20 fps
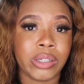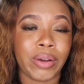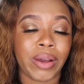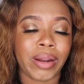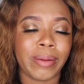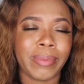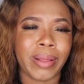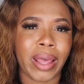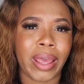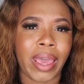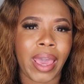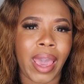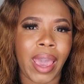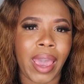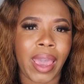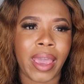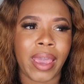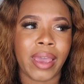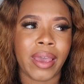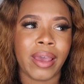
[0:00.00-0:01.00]
You gotta be like,
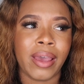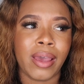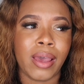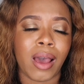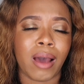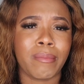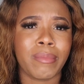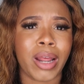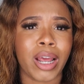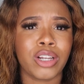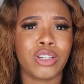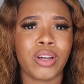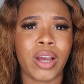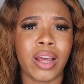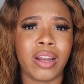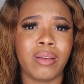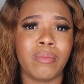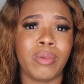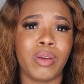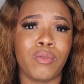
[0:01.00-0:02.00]
hey, I'm not
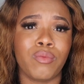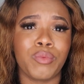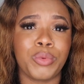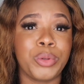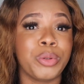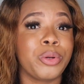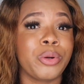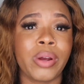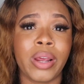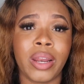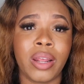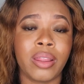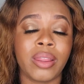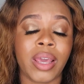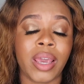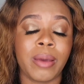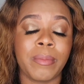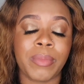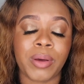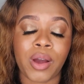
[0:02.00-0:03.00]
trying to be rude or
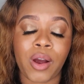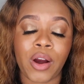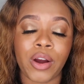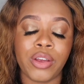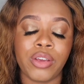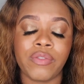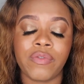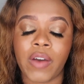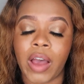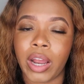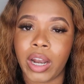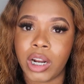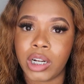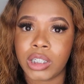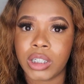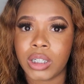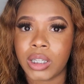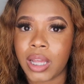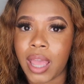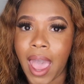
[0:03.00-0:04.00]
anything, but are you
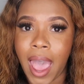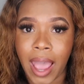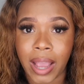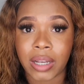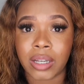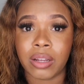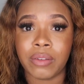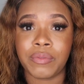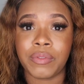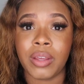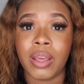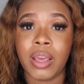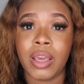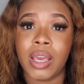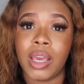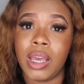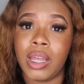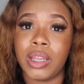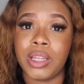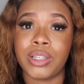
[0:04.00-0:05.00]
financially active
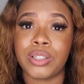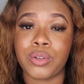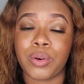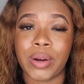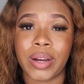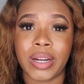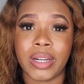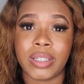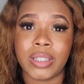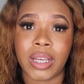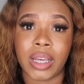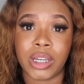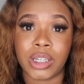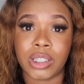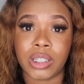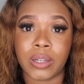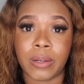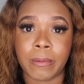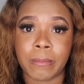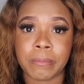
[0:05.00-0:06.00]
in this
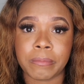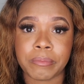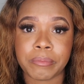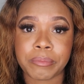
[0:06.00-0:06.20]
organization?